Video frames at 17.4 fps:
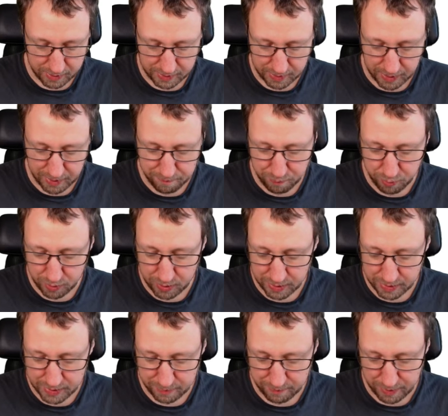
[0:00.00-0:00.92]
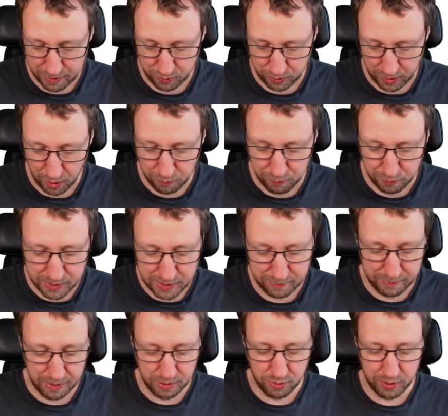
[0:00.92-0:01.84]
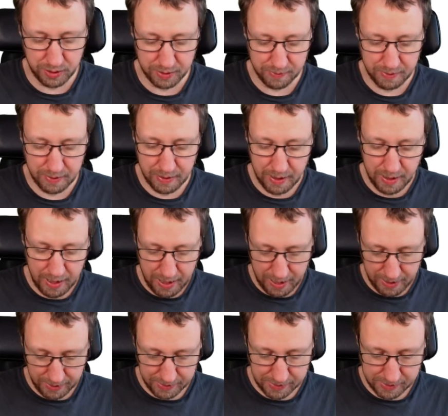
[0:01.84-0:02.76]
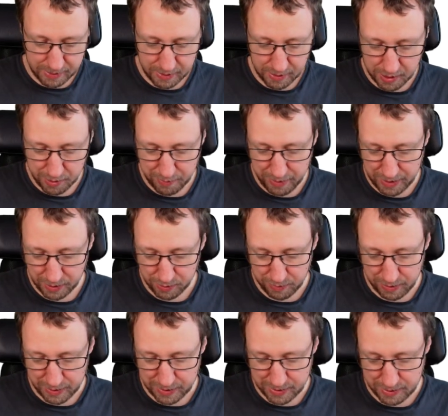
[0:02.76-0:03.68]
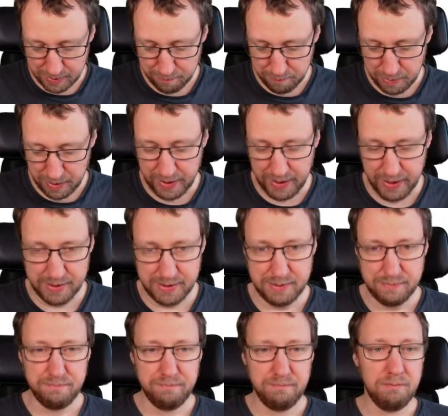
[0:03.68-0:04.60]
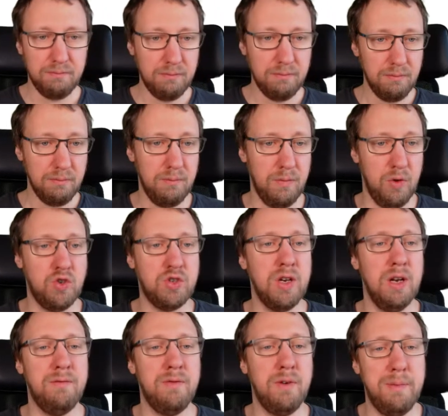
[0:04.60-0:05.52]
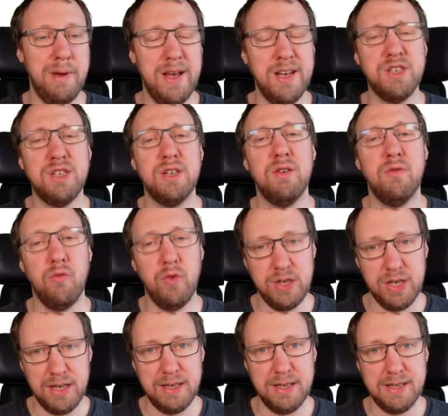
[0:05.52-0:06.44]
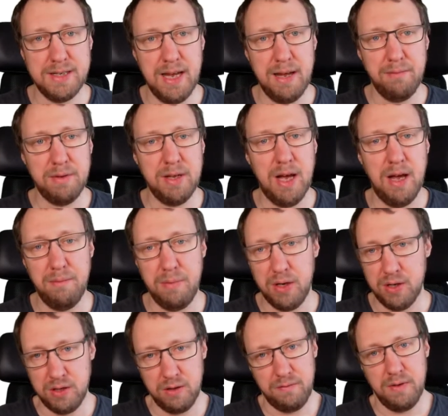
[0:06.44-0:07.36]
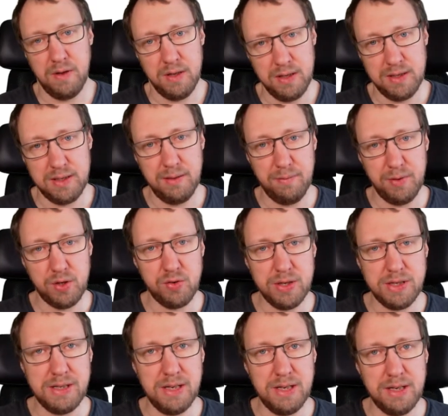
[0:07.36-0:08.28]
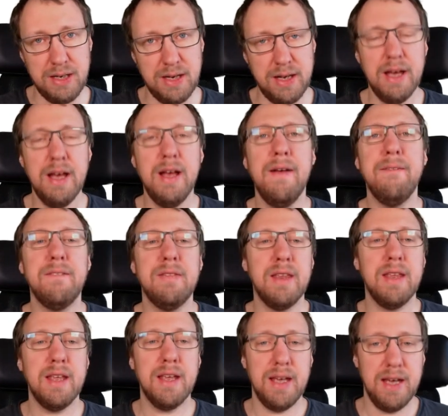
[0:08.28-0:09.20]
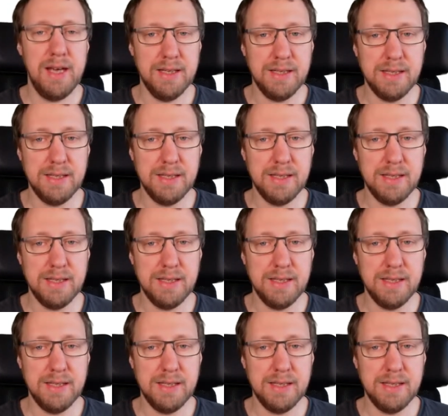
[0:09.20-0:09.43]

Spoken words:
input symmetric, output symmetric, and it's characterized by its initial information, which at the same time, because of symmetricity, is